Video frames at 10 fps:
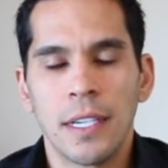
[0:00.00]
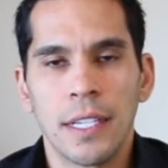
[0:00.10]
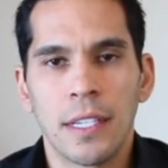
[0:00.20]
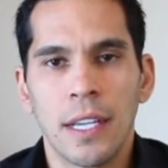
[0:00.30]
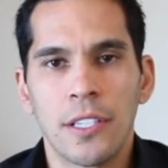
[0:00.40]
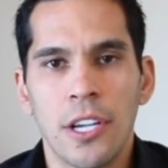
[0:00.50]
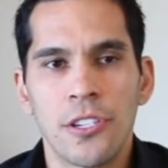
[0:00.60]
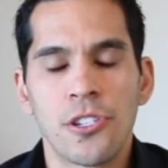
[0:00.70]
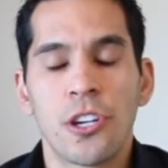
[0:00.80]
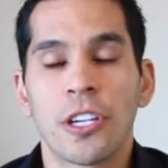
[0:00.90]
it
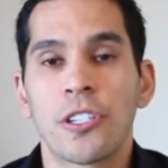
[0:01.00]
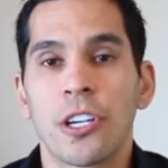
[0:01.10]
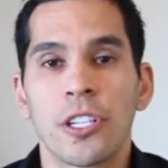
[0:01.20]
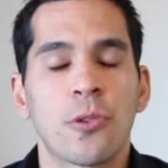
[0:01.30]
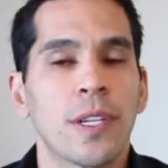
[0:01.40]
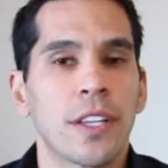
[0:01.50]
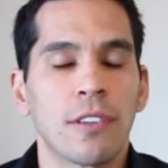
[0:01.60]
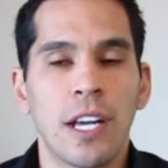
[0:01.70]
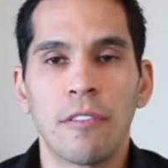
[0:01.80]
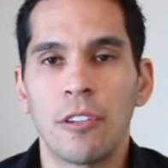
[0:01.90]
just took it to
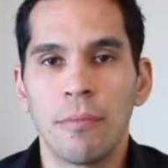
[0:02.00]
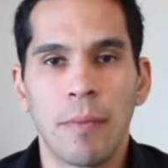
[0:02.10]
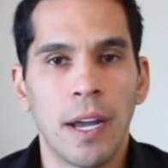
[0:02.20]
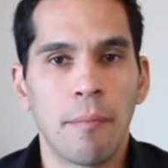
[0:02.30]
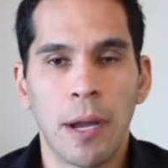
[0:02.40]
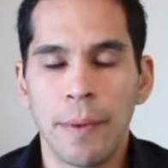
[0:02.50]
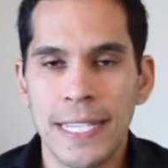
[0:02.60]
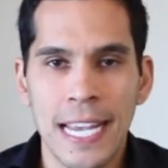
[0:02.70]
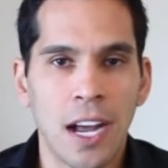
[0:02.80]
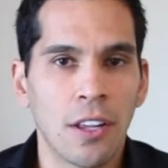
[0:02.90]
another level. My
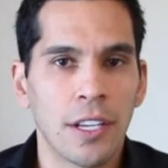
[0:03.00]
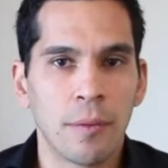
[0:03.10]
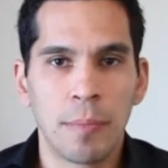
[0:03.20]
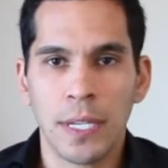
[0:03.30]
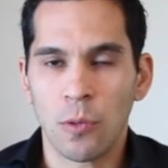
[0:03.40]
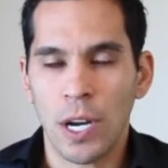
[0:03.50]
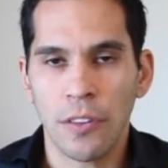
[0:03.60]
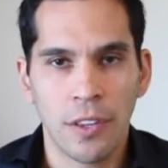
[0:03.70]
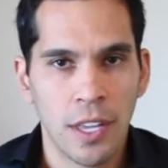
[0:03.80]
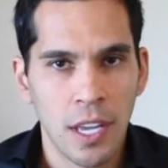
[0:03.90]
mentality, being
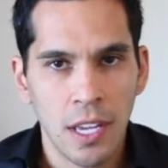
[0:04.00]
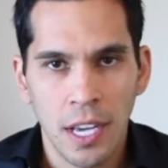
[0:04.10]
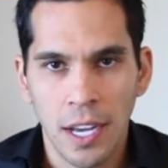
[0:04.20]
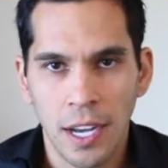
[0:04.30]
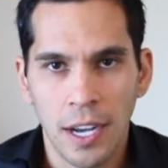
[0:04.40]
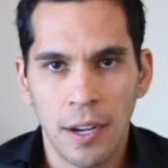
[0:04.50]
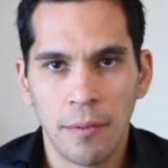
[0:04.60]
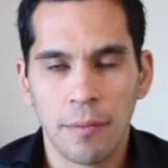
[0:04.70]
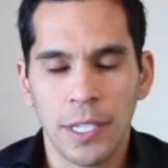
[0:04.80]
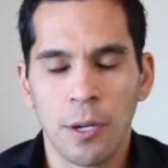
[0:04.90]
around
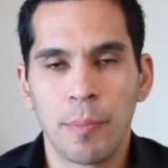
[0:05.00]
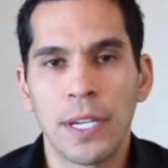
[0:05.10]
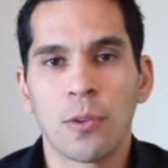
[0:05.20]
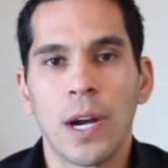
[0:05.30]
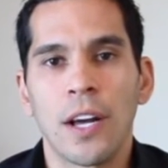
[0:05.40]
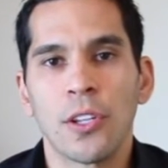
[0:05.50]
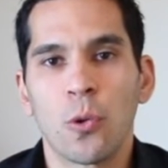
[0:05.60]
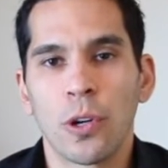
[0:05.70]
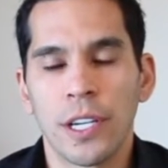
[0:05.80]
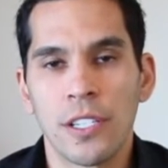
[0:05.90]

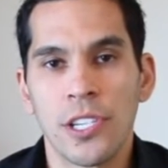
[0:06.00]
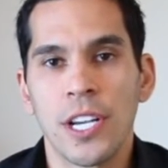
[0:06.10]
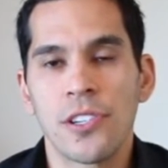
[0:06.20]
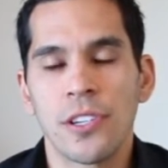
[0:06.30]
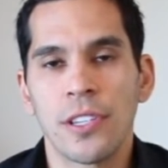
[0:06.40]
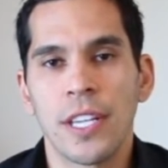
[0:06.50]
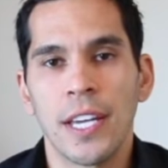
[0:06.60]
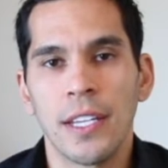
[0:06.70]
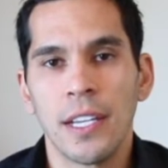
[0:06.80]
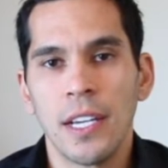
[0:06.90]
the organization
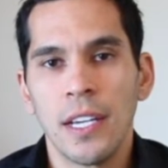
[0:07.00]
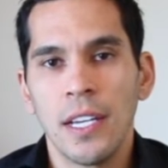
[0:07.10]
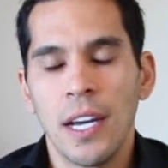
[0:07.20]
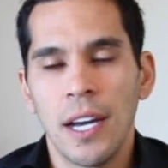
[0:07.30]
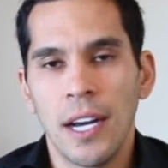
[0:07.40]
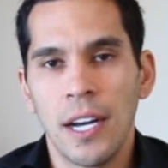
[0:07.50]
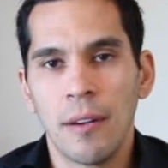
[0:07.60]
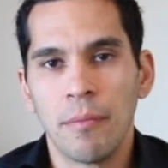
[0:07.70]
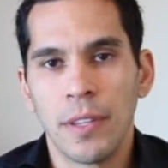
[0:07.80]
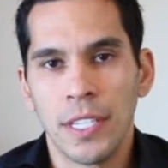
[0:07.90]
that
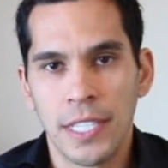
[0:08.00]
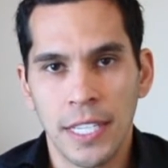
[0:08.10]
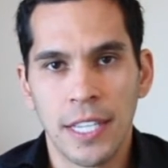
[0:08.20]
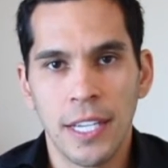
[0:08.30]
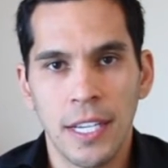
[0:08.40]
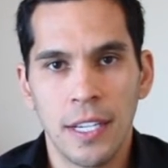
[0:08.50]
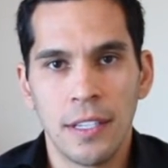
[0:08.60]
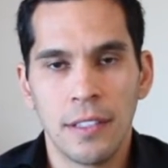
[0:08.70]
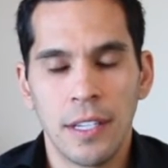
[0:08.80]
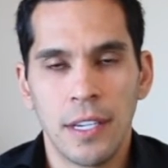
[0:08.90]
did
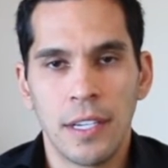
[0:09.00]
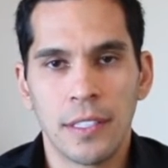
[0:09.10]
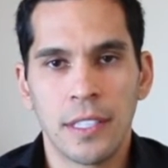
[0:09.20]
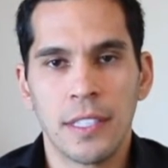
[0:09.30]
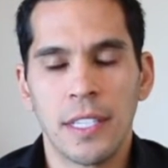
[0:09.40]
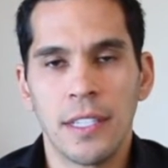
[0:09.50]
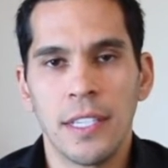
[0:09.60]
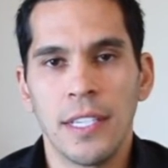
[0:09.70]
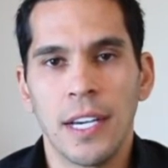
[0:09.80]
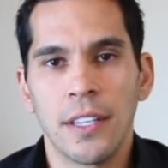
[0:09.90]

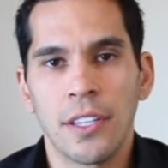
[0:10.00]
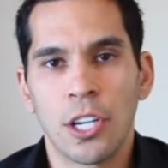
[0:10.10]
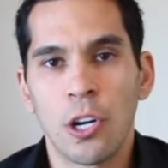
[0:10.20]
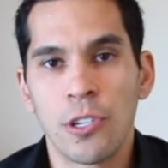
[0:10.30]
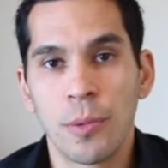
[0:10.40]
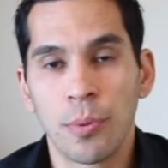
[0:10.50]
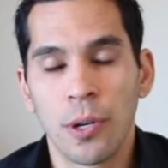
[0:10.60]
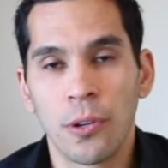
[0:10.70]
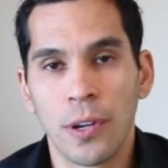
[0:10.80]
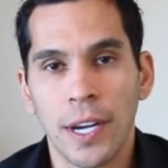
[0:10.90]
the coaching
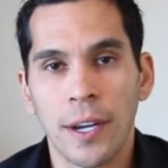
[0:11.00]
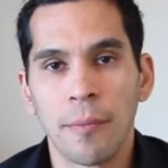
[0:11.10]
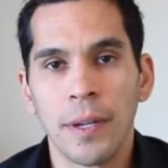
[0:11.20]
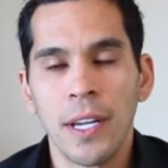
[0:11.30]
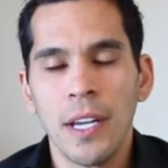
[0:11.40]
program,